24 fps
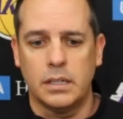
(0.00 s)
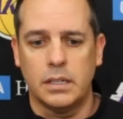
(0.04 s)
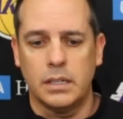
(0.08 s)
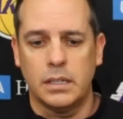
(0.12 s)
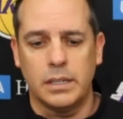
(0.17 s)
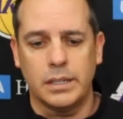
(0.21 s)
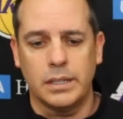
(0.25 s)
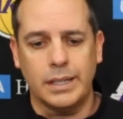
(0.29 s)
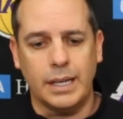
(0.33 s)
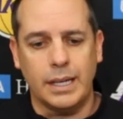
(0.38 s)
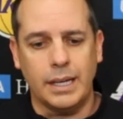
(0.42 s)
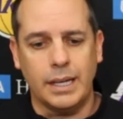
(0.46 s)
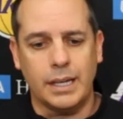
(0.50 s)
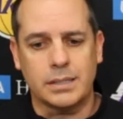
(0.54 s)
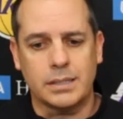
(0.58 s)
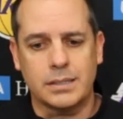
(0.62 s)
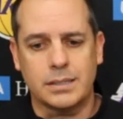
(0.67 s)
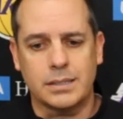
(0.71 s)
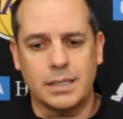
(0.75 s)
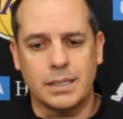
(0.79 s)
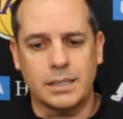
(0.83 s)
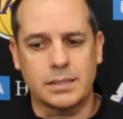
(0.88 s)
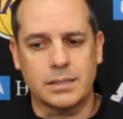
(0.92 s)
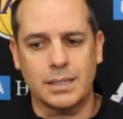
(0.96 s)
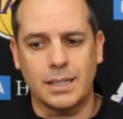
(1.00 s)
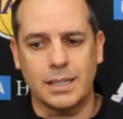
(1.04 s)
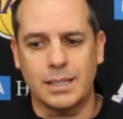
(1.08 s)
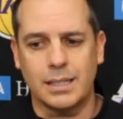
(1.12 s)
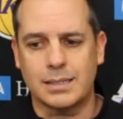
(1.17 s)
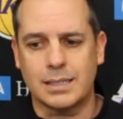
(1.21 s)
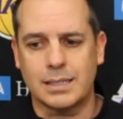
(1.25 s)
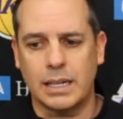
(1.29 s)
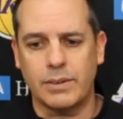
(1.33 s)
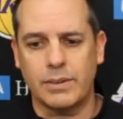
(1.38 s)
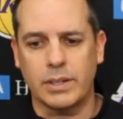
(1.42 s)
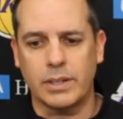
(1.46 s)
Yeah, it's it's it's
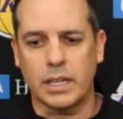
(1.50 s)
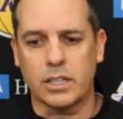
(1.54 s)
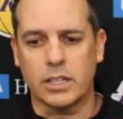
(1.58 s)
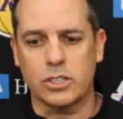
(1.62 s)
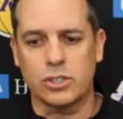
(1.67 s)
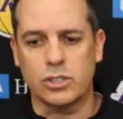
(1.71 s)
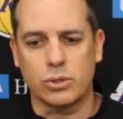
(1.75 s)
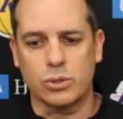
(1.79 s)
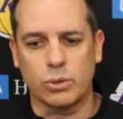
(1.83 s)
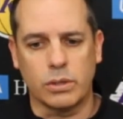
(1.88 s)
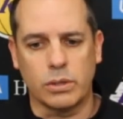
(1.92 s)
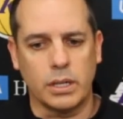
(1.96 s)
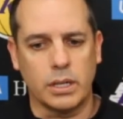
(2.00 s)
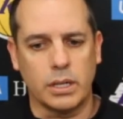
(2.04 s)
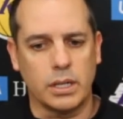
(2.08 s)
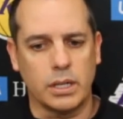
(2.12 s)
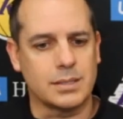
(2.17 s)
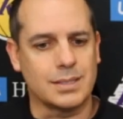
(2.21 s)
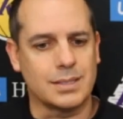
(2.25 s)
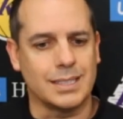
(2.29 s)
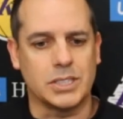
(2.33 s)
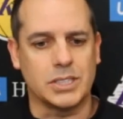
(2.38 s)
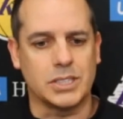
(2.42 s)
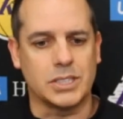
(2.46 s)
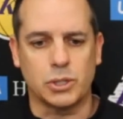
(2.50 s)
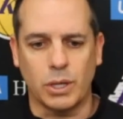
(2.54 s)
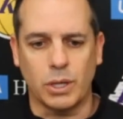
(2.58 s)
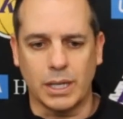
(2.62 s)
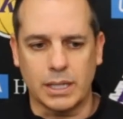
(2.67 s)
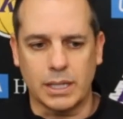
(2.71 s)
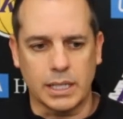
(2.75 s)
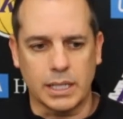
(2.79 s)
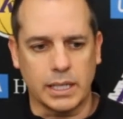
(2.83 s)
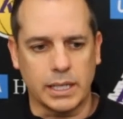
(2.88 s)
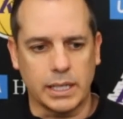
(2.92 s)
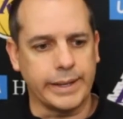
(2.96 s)
everything. It's soreness, it's
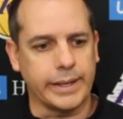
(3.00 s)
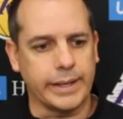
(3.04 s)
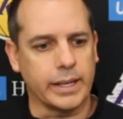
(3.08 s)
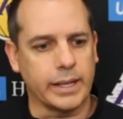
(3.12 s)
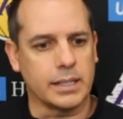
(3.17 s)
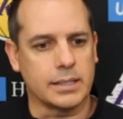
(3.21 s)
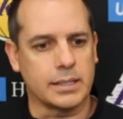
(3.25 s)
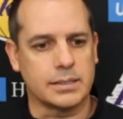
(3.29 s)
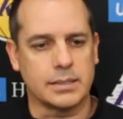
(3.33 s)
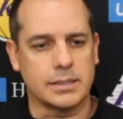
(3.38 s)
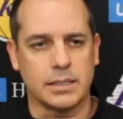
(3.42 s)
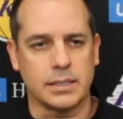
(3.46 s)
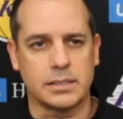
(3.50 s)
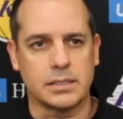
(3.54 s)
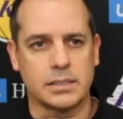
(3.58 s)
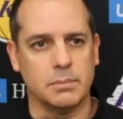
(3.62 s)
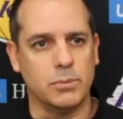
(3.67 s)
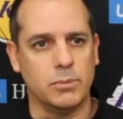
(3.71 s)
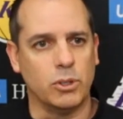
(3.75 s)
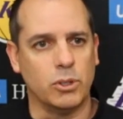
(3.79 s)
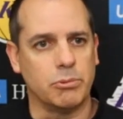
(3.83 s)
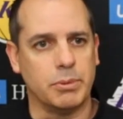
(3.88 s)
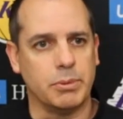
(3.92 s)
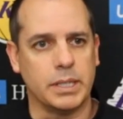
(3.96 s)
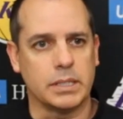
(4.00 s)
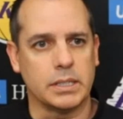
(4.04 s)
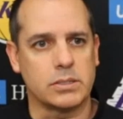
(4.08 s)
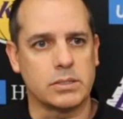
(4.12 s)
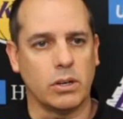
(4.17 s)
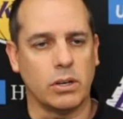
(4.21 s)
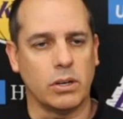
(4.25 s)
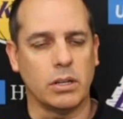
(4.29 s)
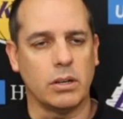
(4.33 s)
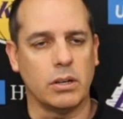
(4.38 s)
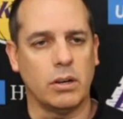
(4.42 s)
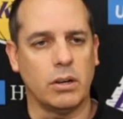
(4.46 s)
strengthening, it's it's the movements,
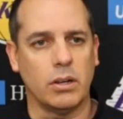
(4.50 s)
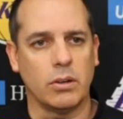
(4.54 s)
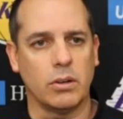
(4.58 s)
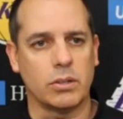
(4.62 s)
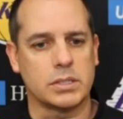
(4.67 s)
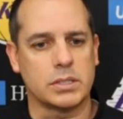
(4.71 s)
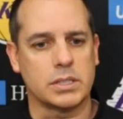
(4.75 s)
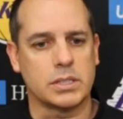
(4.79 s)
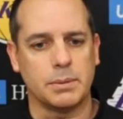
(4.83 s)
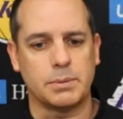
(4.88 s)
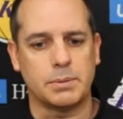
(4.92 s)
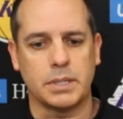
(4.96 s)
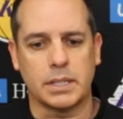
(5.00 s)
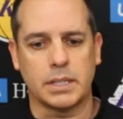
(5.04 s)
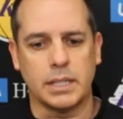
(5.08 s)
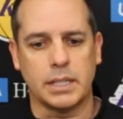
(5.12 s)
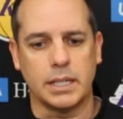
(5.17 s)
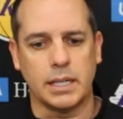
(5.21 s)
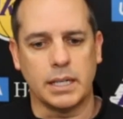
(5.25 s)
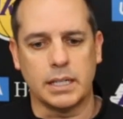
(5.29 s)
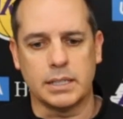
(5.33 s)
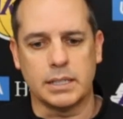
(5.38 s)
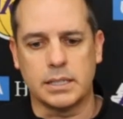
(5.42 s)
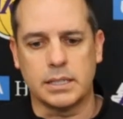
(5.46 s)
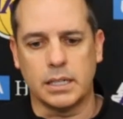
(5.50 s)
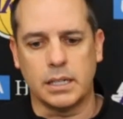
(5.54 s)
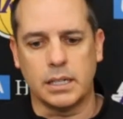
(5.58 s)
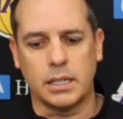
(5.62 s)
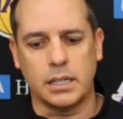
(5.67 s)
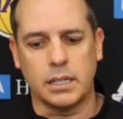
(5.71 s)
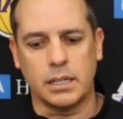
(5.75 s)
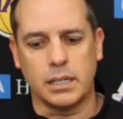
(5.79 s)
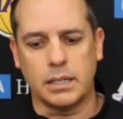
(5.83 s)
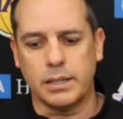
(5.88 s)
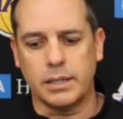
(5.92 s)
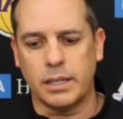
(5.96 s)
all all those types of things.
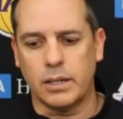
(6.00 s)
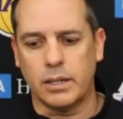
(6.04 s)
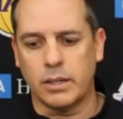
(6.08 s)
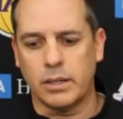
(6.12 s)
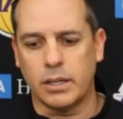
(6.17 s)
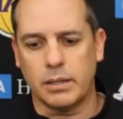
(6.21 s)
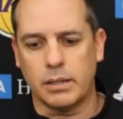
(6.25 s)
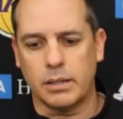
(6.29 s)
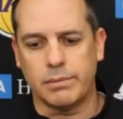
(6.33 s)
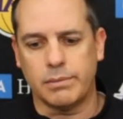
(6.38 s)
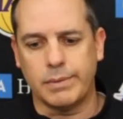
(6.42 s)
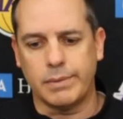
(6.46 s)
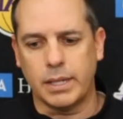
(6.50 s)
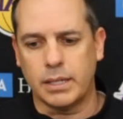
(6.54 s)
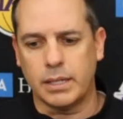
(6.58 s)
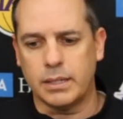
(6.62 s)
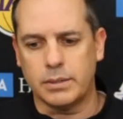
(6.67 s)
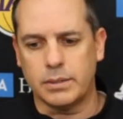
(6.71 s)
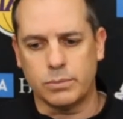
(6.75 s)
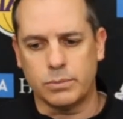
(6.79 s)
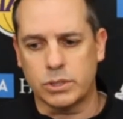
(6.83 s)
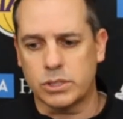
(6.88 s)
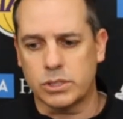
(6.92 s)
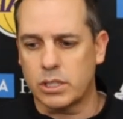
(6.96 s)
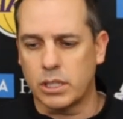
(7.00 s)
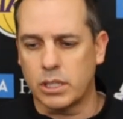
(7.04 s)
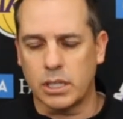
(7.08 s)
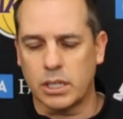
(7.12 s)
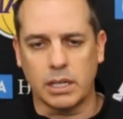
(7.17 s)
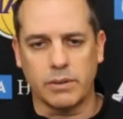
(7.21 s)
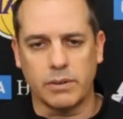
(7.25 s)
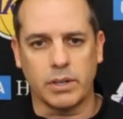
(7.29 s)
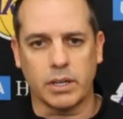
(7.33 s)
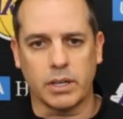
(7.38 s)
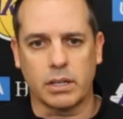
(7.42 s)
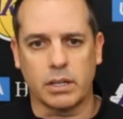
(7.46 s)
Uh, you know that that he was just going to give
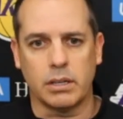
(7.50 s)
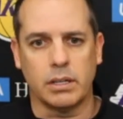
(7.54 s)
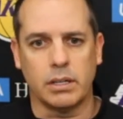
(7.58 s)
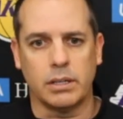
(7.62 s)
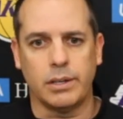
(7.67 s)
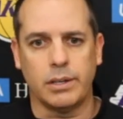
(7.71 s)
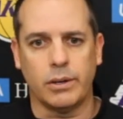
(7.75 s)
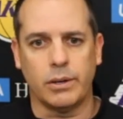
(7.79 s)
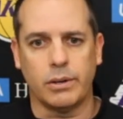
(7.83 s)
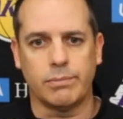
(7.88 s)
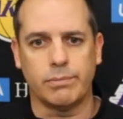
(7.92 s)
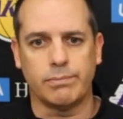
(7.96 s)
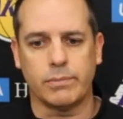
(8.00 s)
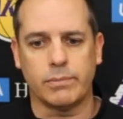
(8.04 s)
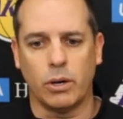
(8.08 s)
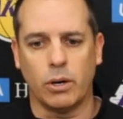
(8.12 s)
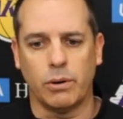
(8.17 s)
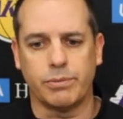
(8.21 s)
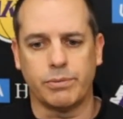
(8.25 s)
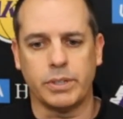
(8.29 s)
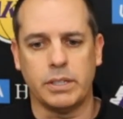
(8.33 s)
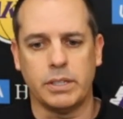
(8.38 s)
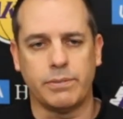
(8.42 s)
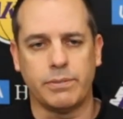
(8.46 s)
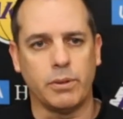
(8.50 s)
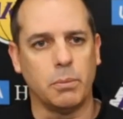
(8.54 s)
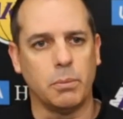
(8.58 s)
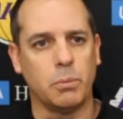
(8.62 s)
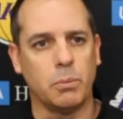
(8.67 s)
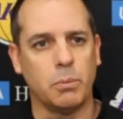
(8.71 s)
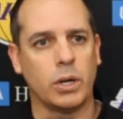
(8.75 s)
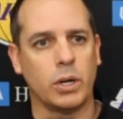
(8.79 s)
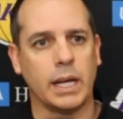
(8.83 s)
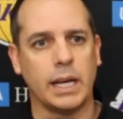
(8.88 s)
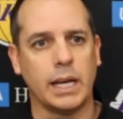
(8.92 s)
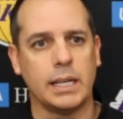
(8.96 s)
it, uh, you know, hopefully a few more
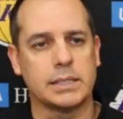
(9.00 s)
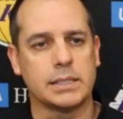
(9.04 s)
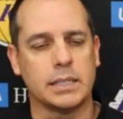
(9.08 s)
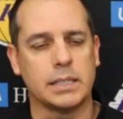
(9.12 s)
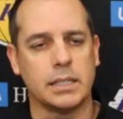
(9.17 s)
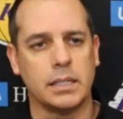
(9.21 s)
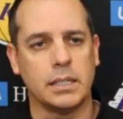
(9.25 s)
days, and